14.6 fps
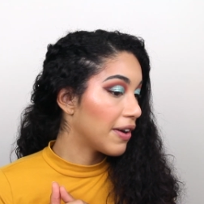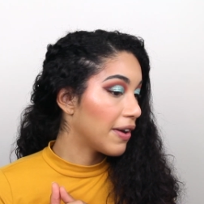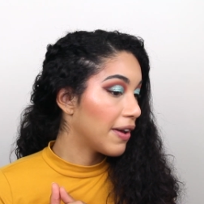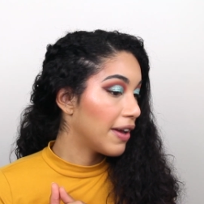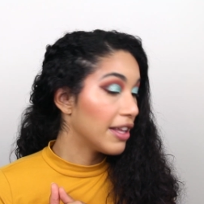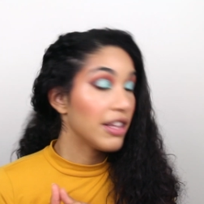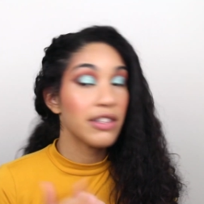
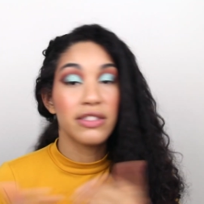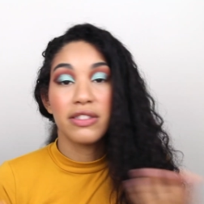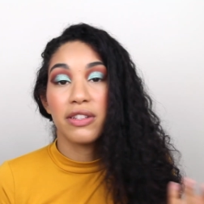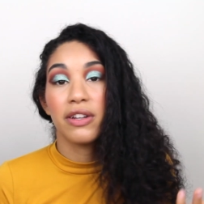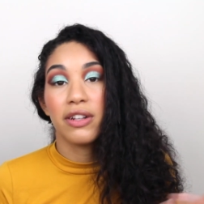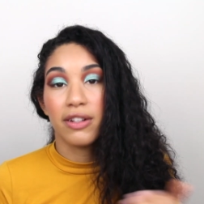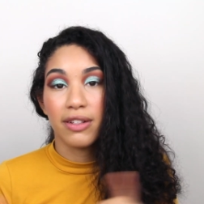It
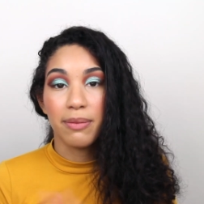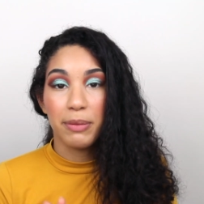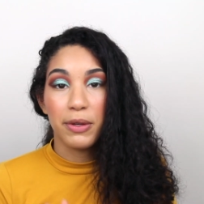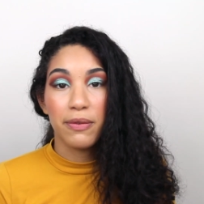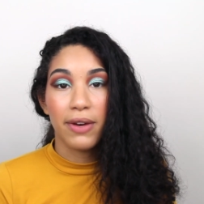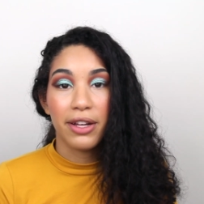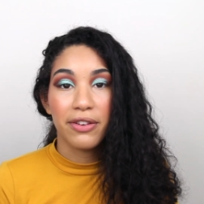looks good on the
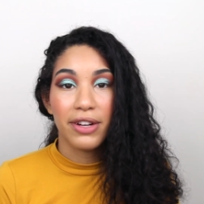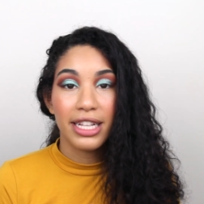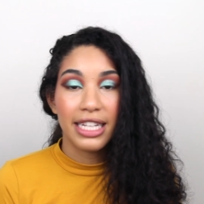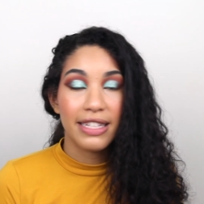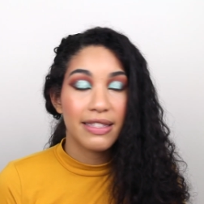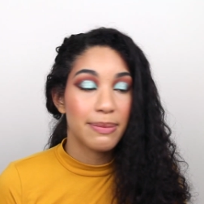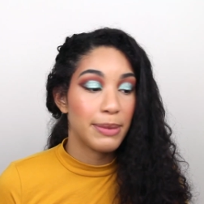viewfinder
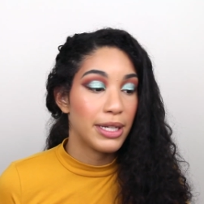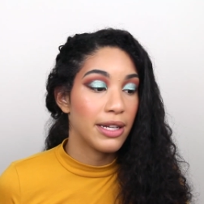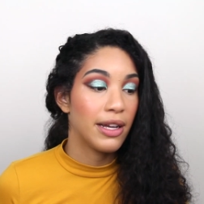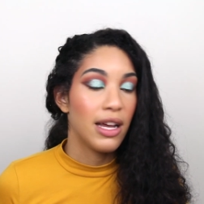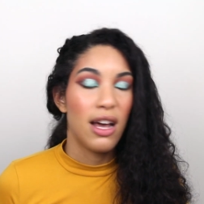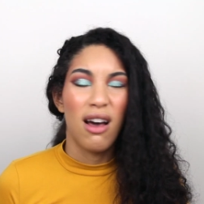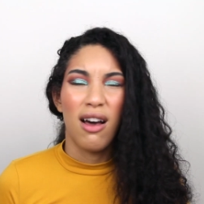at least,
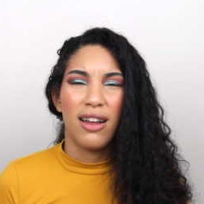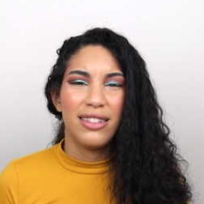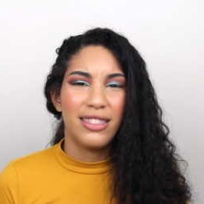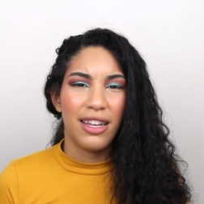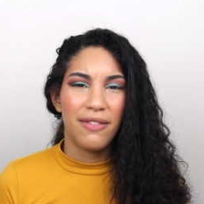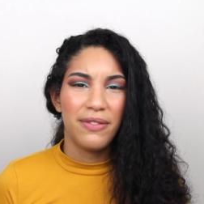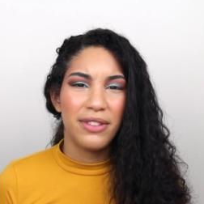but
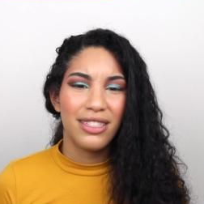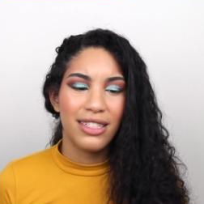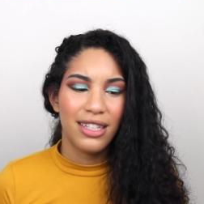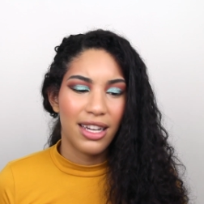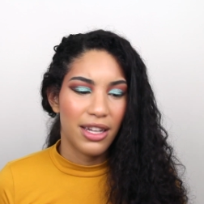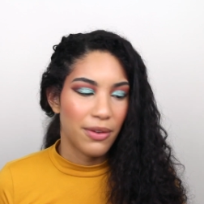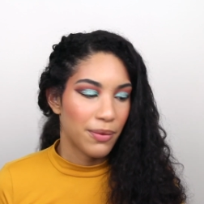
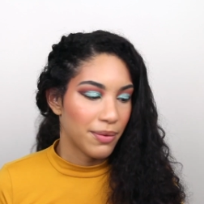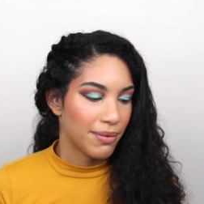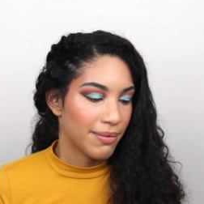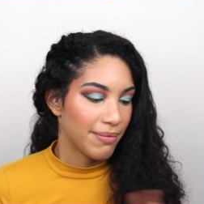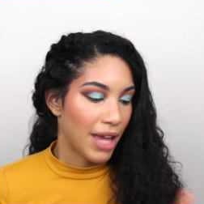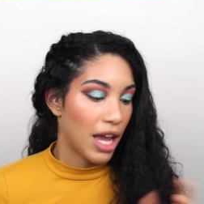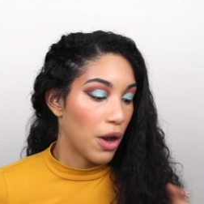definitely
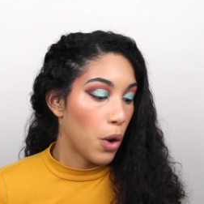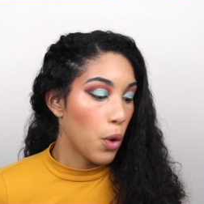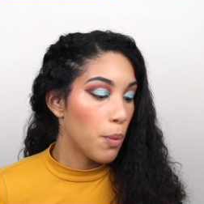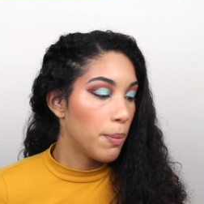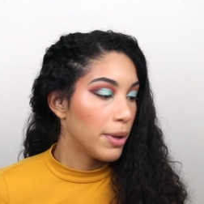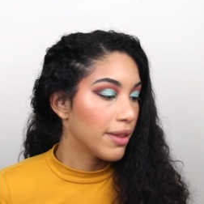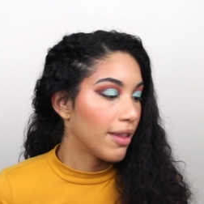I
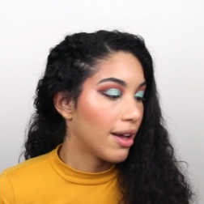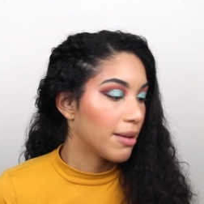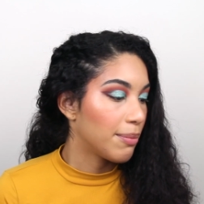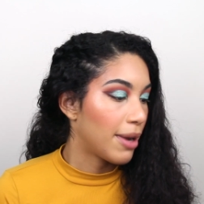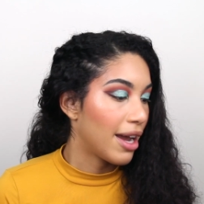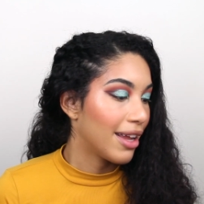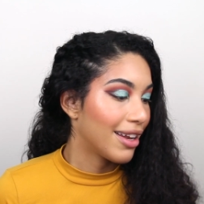hope
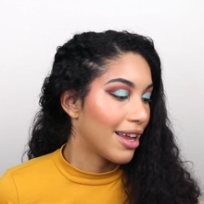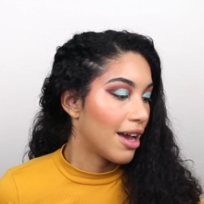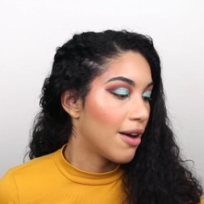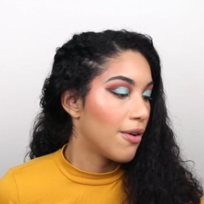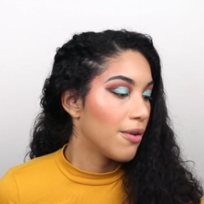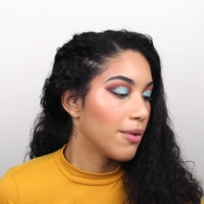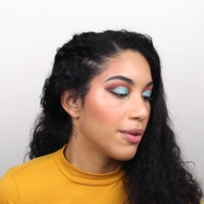that by
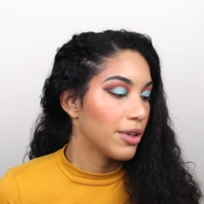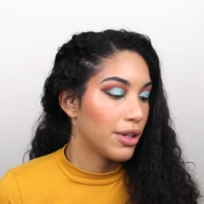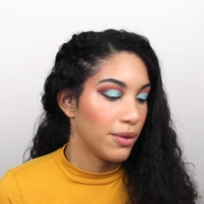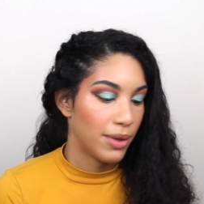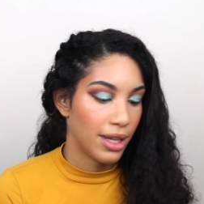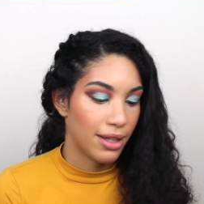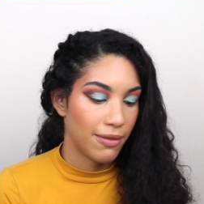now
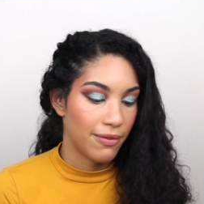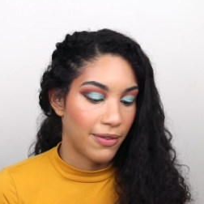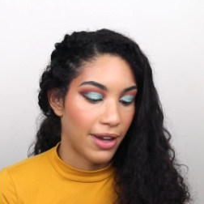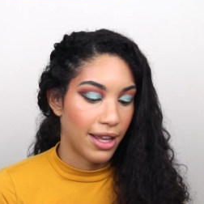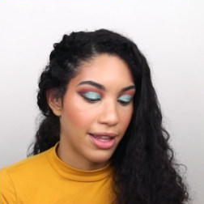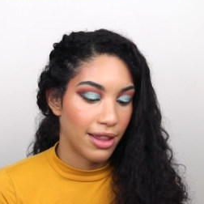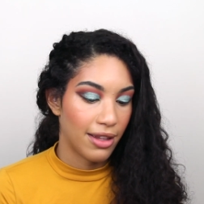you can
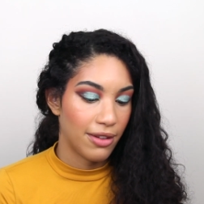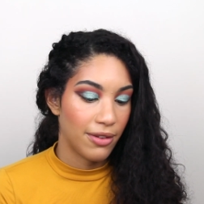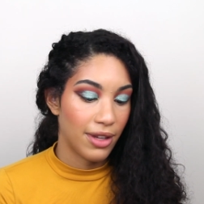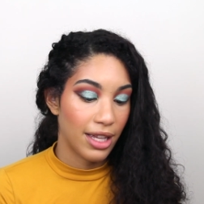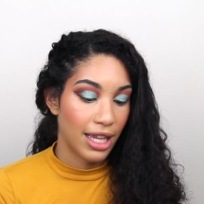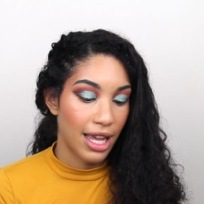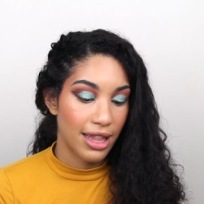
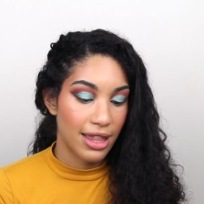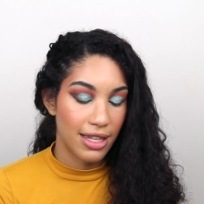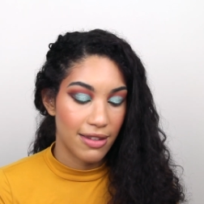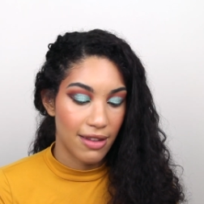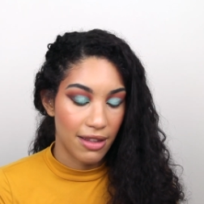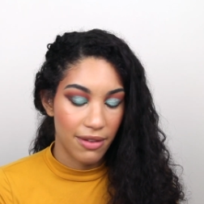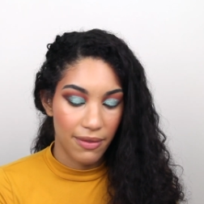get
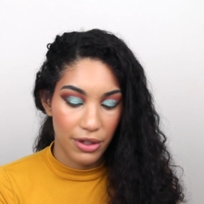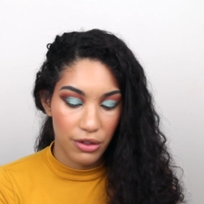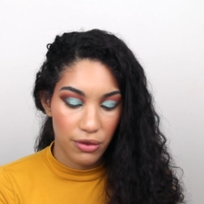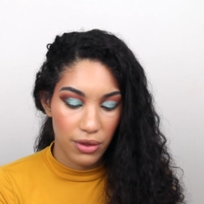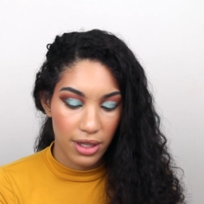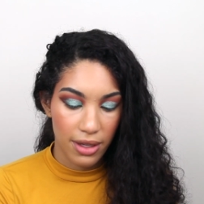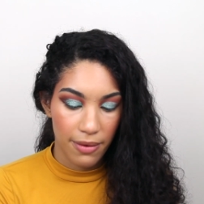these
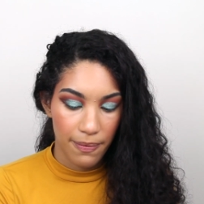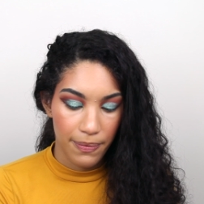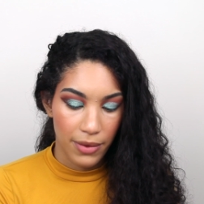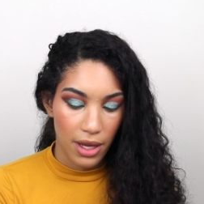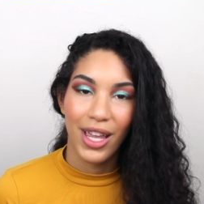individually.